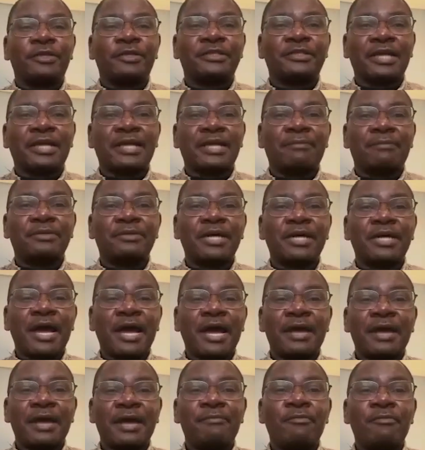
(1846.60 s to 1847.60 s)
some
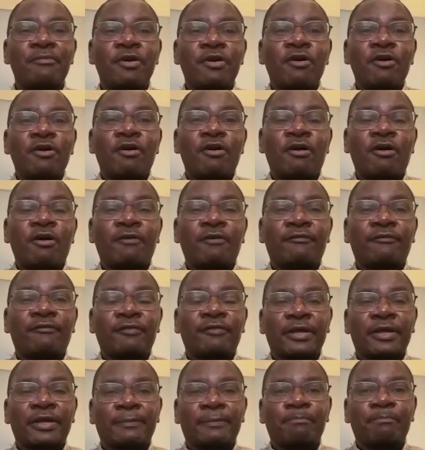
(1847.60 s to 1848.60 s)
time of
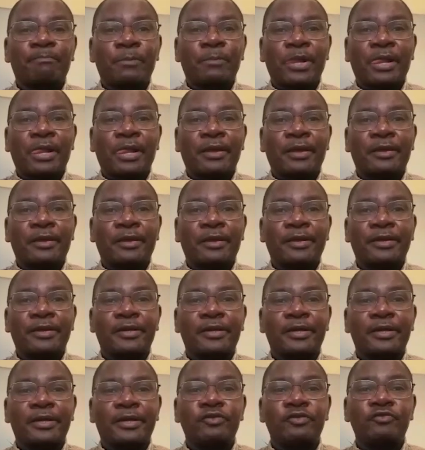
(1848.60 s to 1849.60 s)

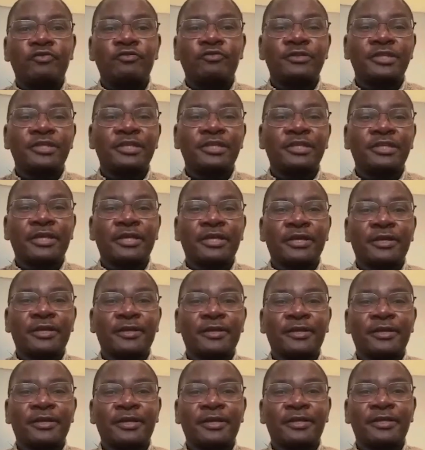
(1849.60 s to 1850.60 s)
using
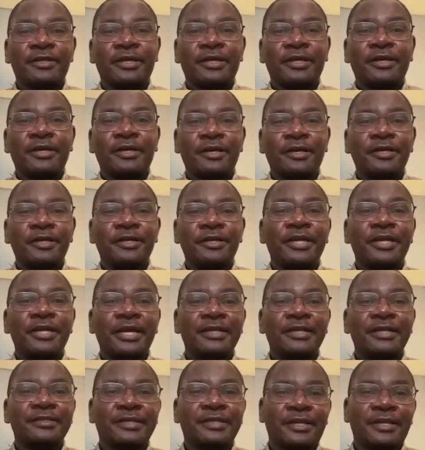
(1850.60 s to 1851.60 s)
the grid
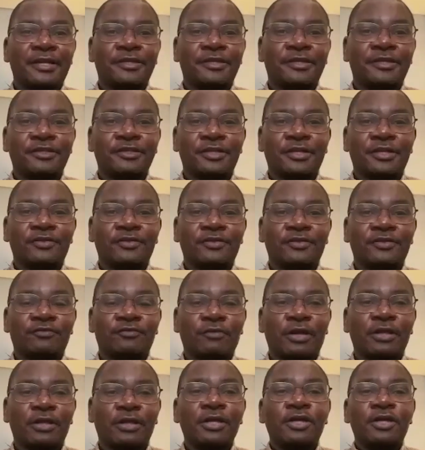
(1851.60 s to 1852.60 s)
as a nation as
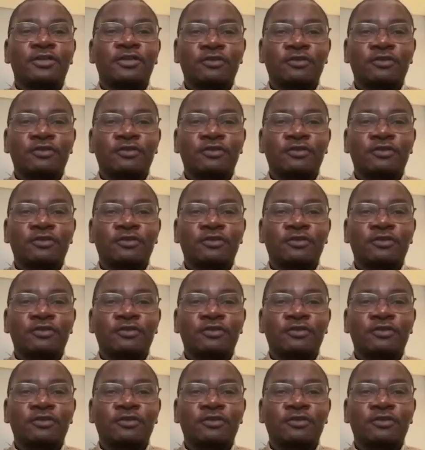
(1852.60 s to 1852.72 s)
well.